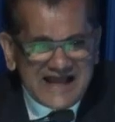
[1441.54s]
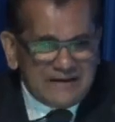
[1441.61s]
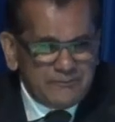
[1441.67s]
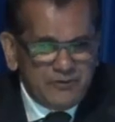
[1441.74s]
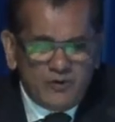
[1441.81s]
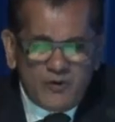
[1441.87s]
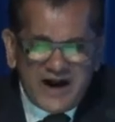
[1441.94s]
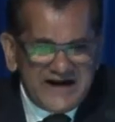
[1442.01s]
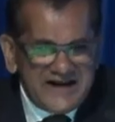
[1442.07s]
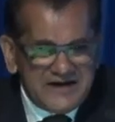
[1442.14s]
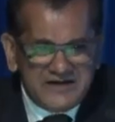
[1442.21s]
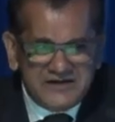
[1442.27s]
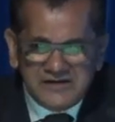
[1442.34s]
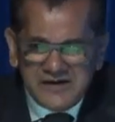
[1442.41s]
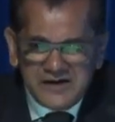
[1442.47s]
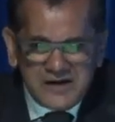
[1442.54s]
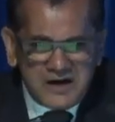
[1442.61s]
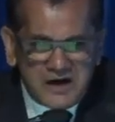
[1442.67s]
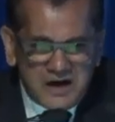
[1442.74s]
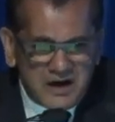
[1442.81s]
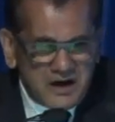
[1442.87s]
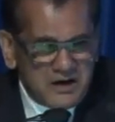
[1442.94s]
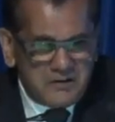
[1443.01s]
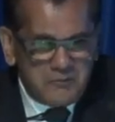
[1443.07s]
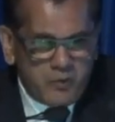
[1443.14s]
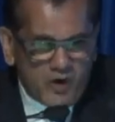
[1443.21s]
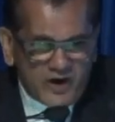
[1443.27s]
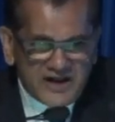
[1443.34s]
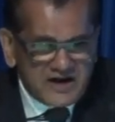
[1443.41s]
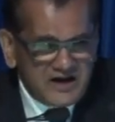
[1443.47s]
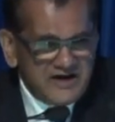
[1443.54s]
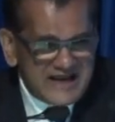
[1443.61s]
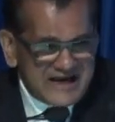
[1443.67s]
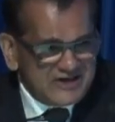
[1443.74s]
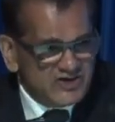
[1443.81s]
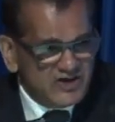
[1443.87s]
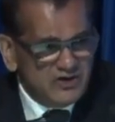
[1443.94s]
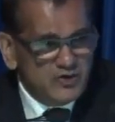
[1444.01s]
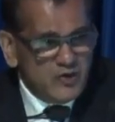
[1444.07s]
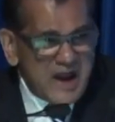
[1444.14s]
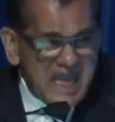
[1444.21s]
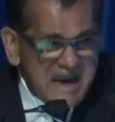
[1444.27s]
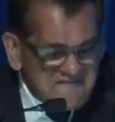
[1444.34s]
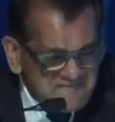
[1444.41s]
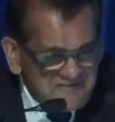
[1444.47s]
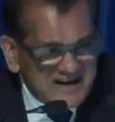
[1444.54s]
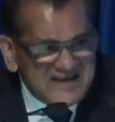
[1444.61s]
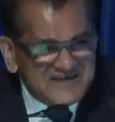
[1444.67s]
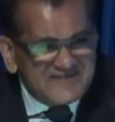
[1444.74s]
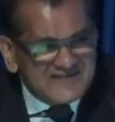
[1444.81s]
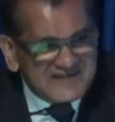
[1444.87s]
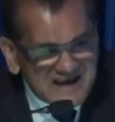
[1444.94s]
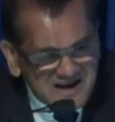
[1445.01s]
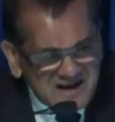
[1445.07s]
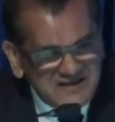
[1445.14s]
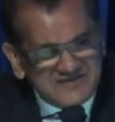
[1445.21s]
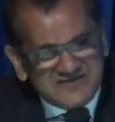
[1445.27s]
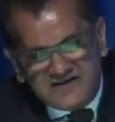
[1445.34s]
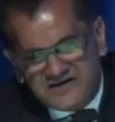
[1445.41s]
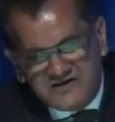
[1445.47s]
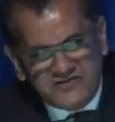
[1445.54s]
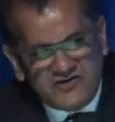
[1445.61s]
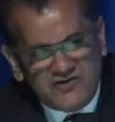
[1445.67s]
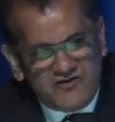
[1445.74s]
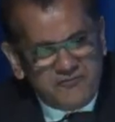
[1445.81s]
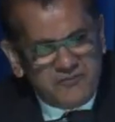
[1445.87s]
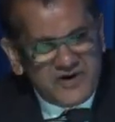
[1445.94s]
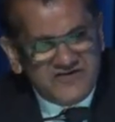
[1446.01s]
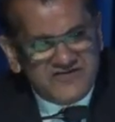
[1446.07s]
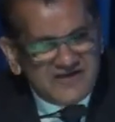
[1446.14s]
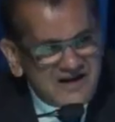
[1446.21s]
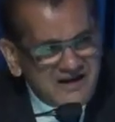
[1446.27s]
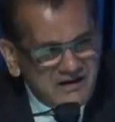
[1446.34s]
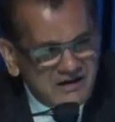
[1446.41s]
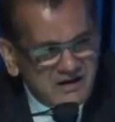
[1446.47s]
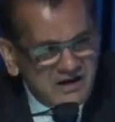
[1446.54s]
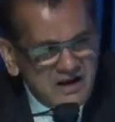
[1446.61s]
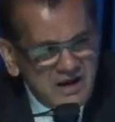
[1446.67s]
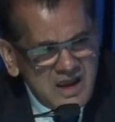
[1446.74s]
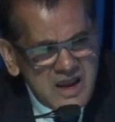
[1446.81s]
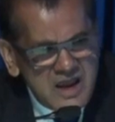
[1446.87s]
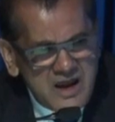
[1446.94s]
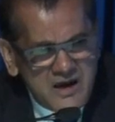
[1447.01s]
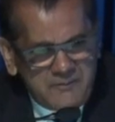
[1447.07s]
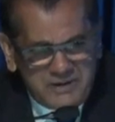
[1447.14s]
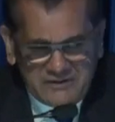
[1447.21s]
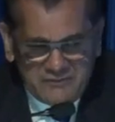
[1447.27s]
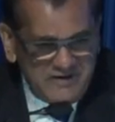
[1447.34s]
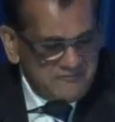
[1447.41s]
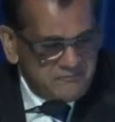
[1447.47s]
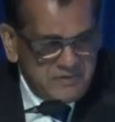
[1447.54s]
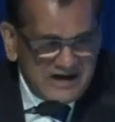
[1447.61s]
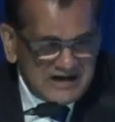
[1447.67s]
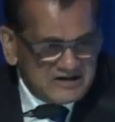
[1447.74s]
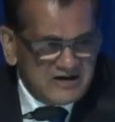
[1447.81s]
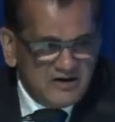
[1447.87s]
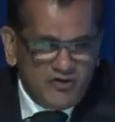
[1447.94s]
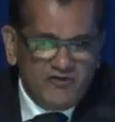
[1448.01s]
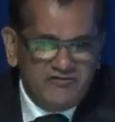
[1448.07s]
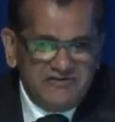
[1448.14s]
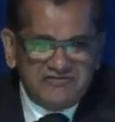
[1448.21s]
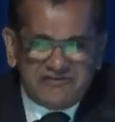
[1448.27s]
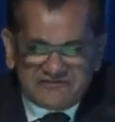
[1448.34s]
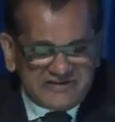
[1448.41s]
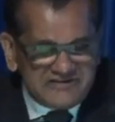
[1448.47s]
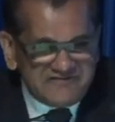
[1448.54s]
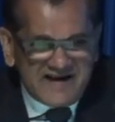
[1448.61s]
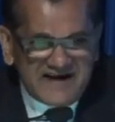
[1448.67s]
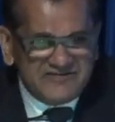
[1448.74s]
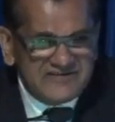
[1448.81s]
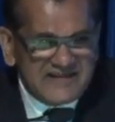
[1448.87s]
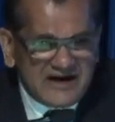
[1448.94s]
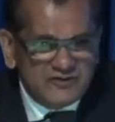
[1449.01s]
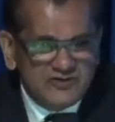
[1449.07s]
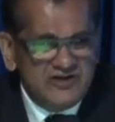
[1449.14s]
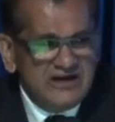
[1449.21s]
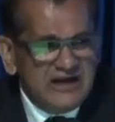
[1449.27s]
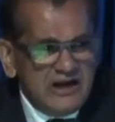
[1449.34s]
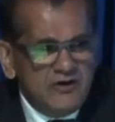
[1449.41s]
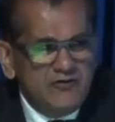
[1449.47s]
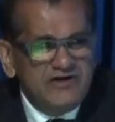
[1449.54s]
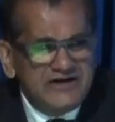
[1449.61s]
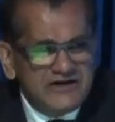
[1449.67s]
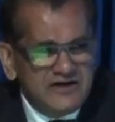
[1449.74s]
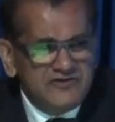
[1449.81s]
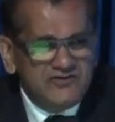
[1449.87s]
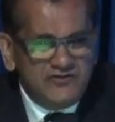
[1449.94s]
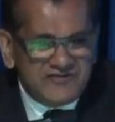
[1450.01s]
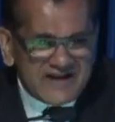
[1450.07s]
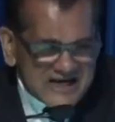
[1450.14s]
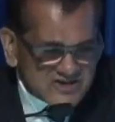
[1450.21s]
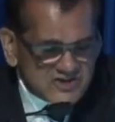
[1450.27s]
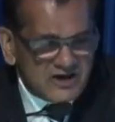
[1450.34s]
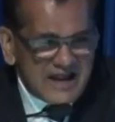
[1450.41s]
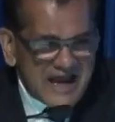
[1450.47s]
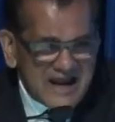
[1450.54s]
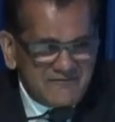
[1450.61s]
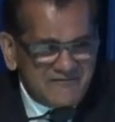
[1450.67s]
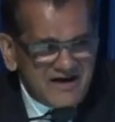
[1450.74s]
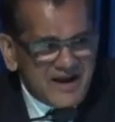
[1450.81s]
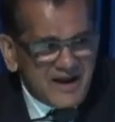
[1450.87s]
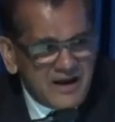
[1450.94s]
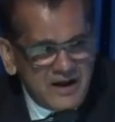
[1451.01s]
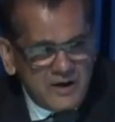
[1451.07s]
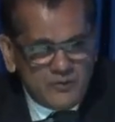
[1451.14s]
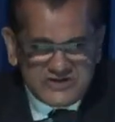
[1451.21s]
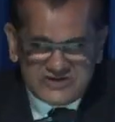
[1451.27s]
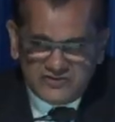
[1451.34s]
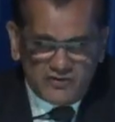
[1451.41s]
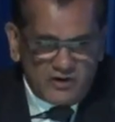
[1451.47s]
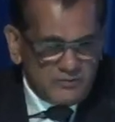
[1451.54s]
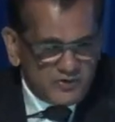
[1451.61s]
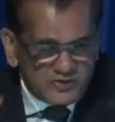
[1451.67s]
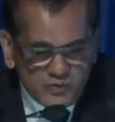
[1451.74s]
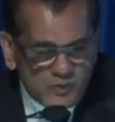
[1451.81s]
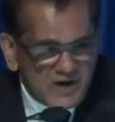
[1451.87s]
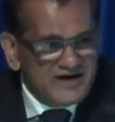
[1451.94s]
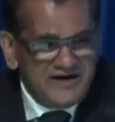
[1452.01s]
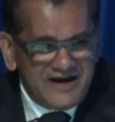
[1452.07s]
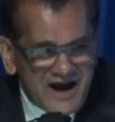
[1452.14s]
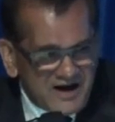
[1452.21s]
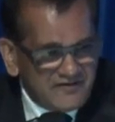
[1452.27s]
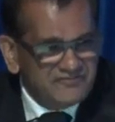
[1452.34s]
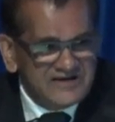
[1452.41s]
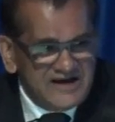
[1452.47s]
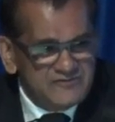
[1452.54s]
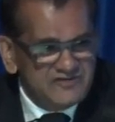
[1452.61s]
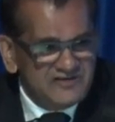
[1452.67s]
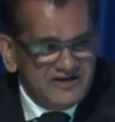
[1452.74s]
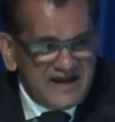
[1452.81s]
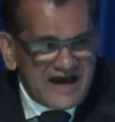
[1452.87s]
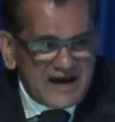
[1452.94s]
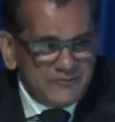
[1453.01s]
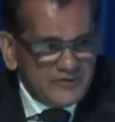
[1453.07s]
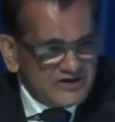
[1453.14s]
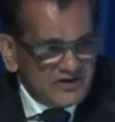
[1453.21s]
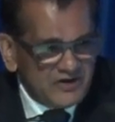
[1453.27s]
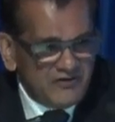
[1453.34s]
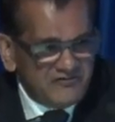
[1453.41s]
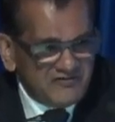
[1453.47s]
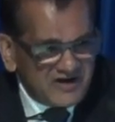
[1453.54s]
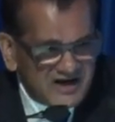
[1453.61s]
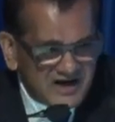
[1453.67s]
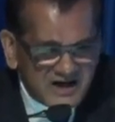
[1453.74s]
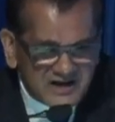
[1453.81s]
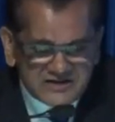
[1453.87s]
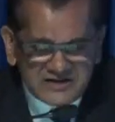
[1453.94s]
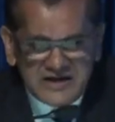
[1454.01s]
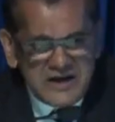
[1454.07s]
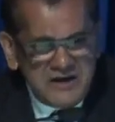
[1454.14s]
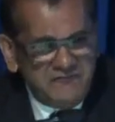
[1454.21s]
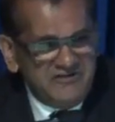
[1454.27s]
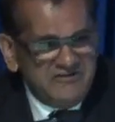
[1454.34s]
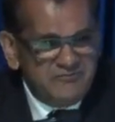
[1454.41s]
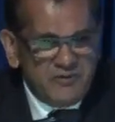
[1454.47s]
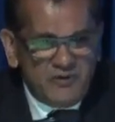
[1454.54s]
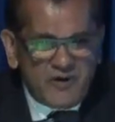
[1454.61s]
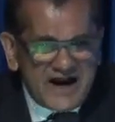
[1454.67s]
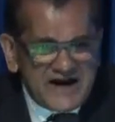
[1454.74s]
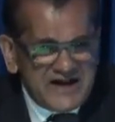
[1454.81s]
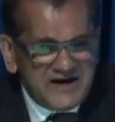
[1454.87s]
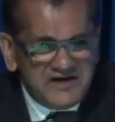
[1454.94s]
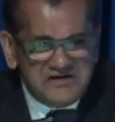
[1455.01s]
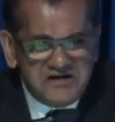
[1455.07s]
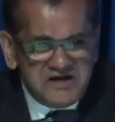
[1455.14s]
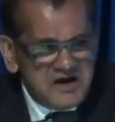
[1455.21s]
like providing water connection to every single citizen of Brazil. But we've built over 55,000 kilometers of national highway, which is almost 1.5 times the diameter of Earth. We've provided